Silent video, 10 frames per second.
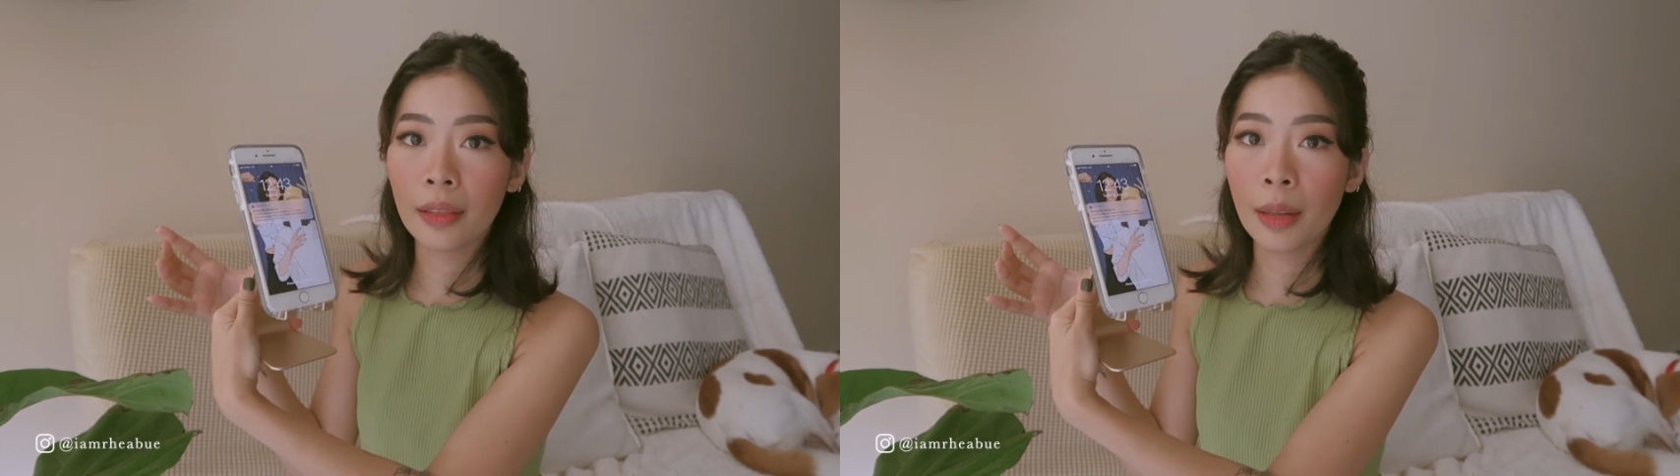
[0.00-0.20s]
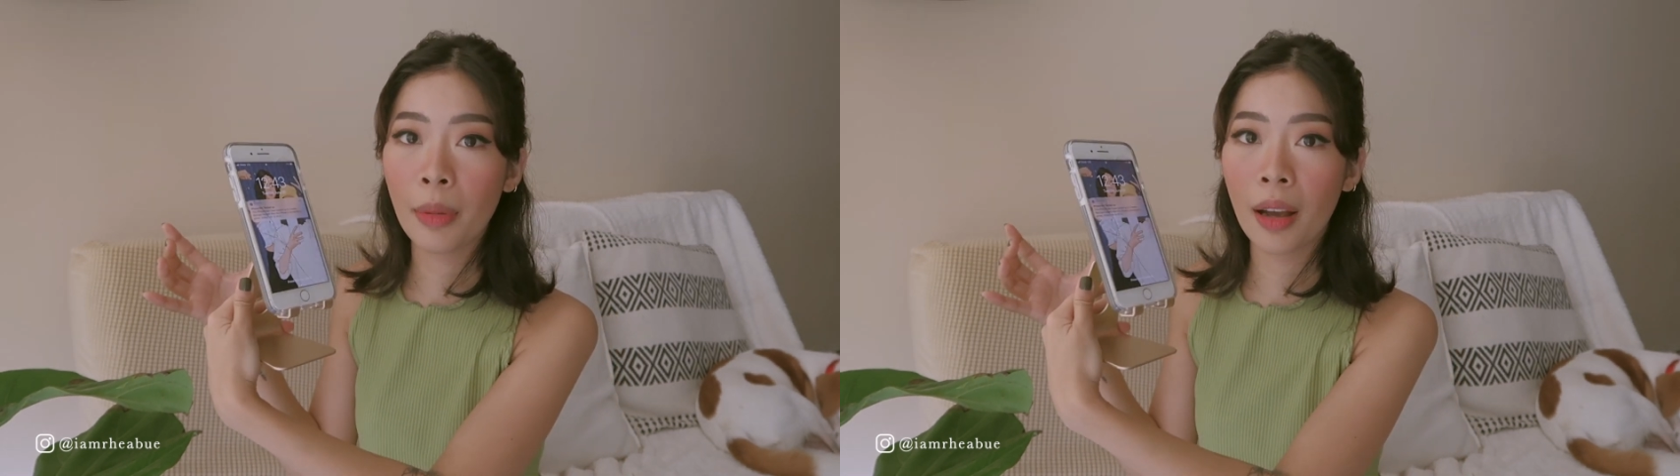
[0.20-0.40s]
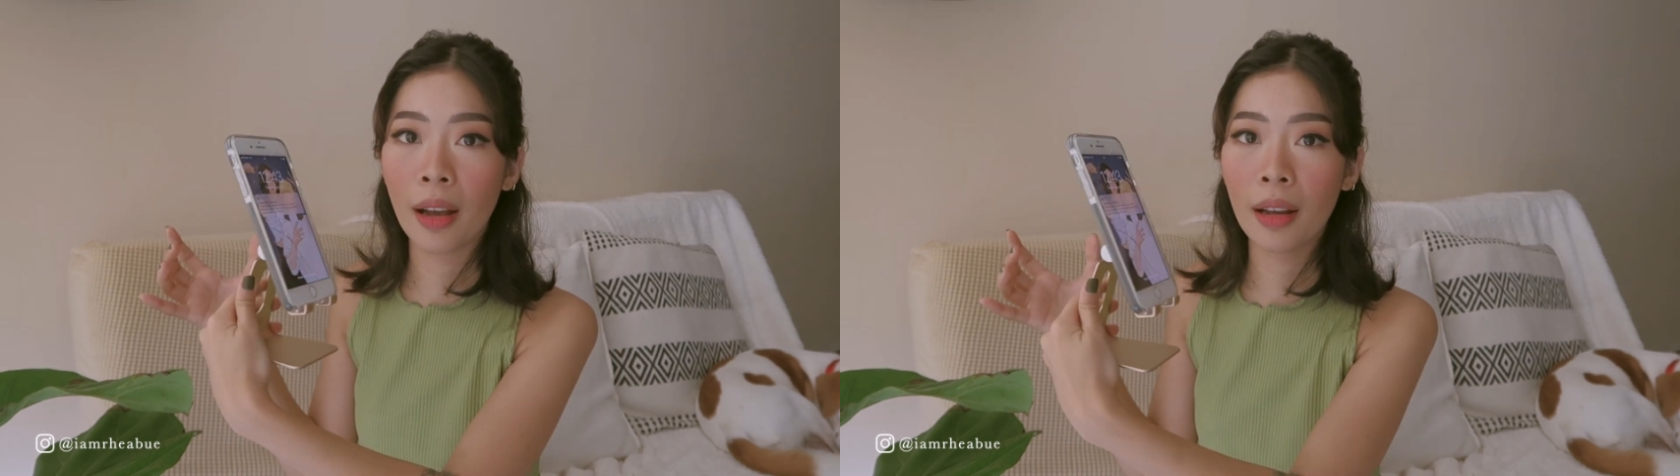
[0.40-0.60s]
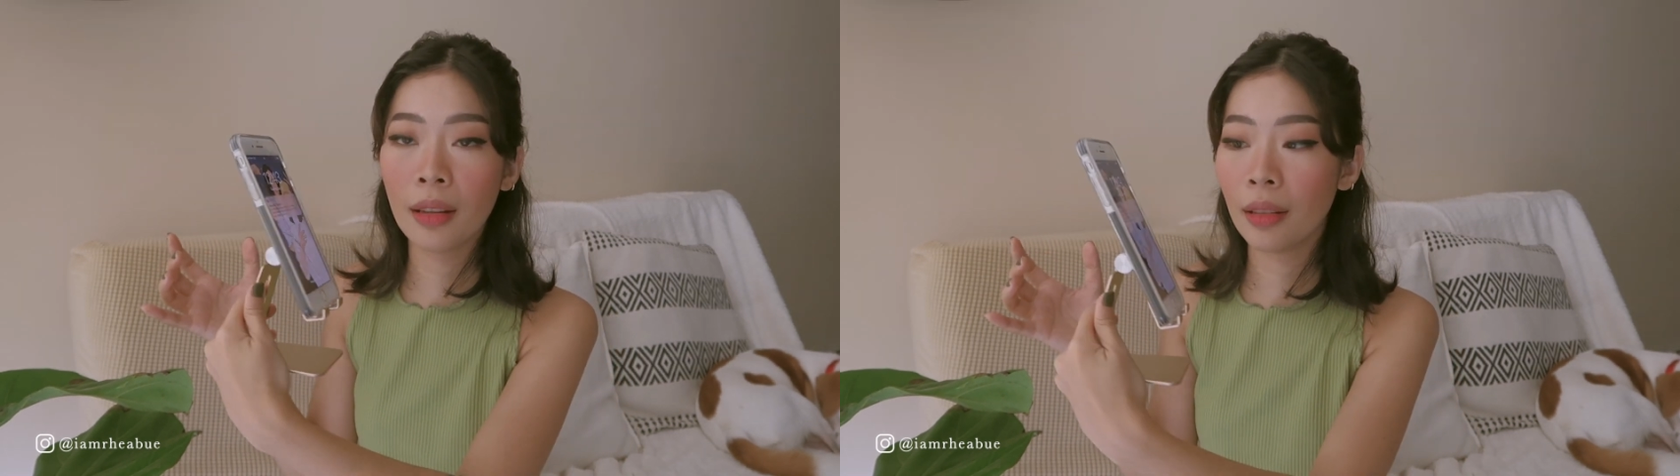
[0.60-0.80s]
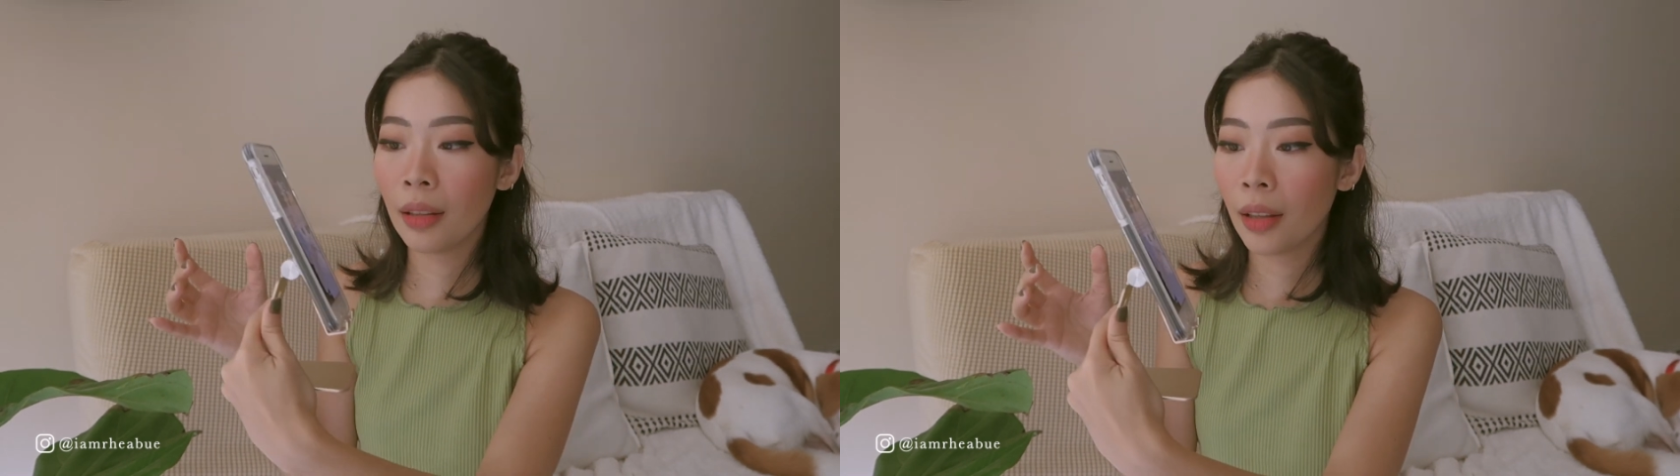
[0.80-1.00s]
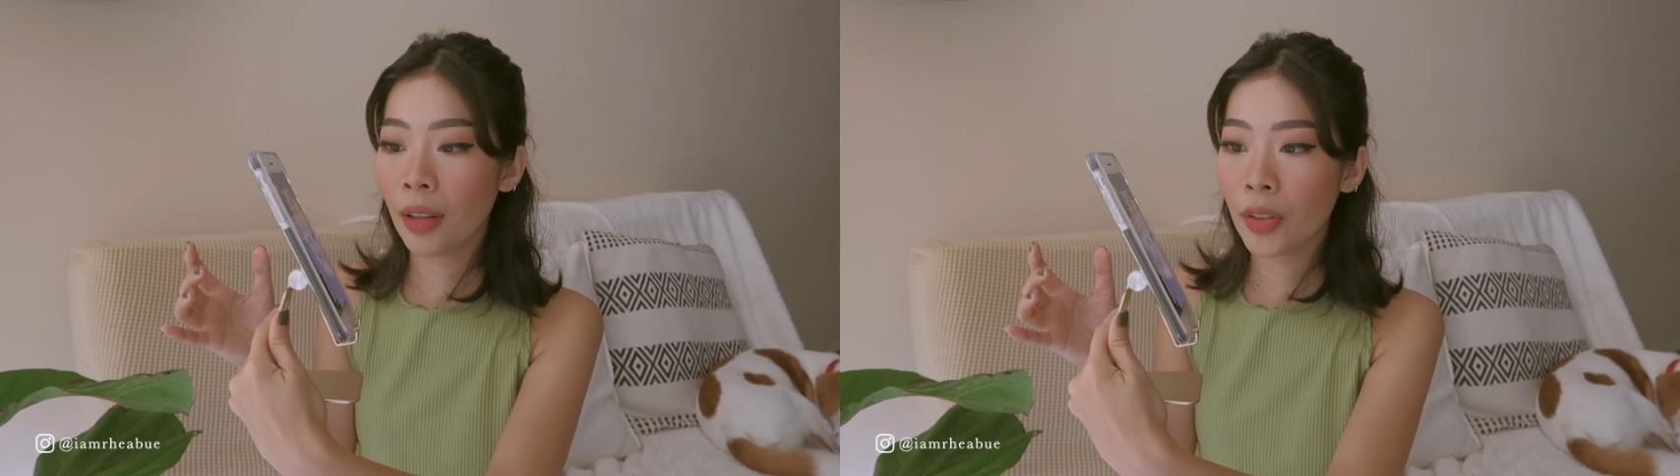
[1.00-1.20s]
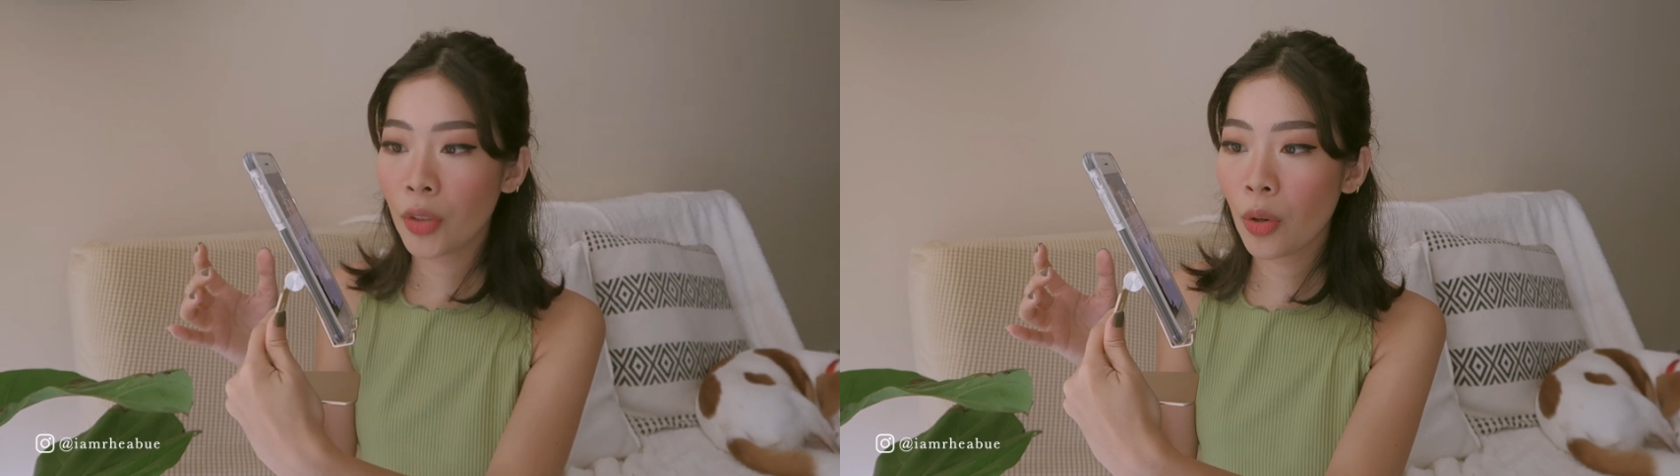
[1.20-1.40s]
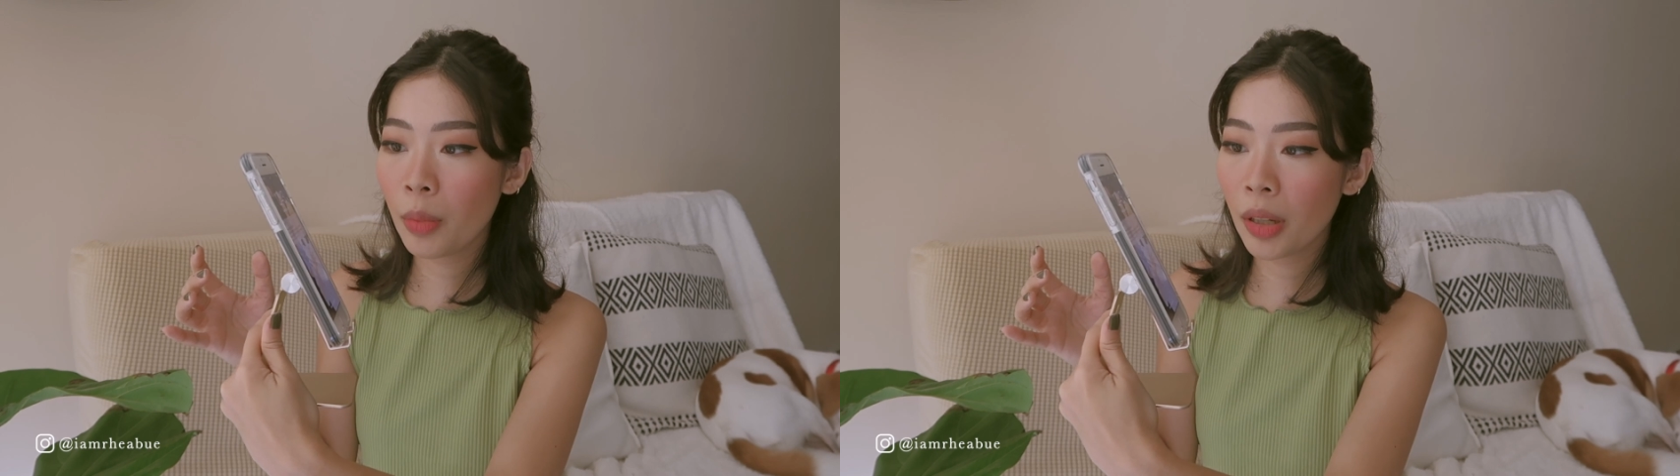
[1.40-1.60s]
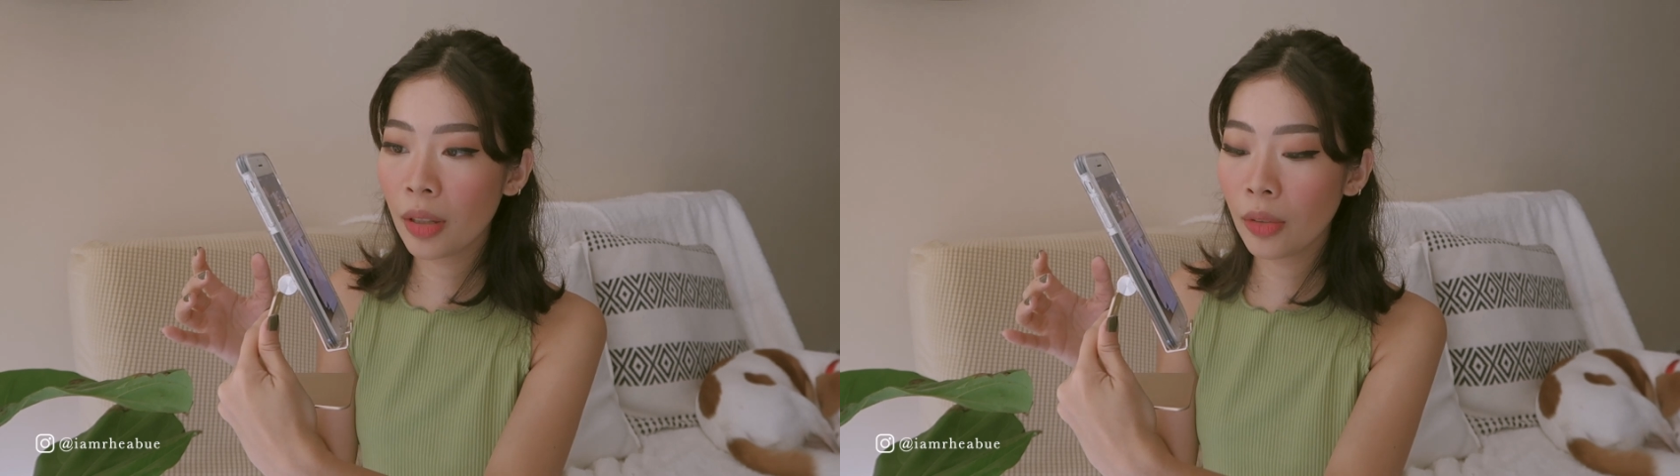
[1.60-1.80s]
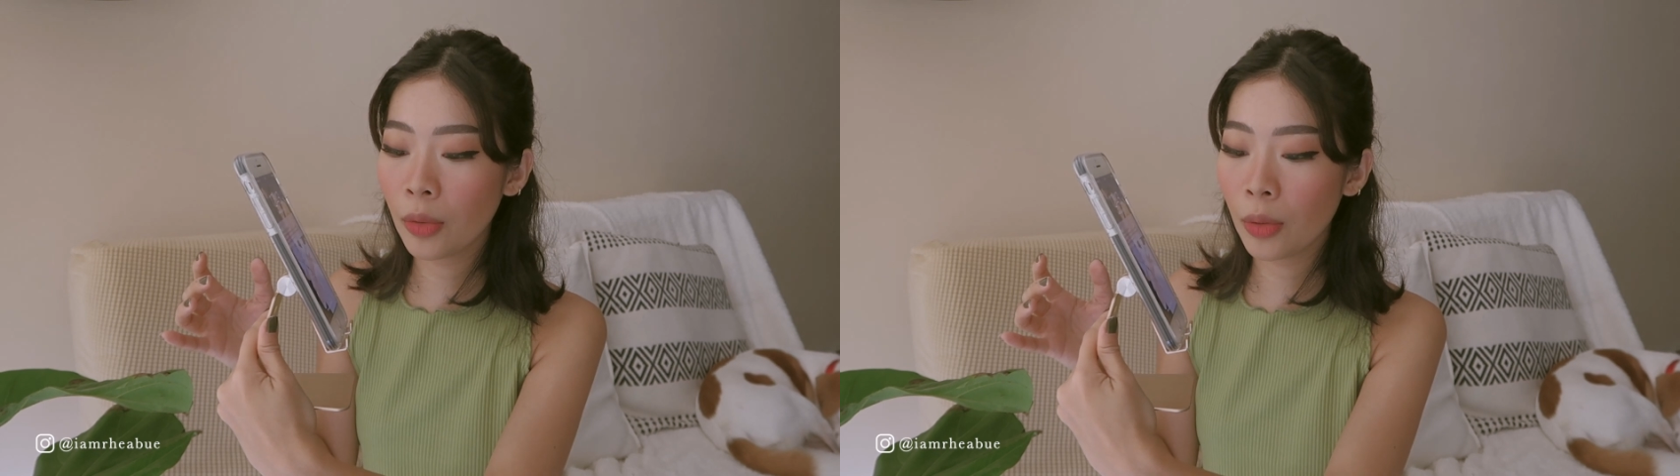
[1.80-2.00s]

Diba? Sobrang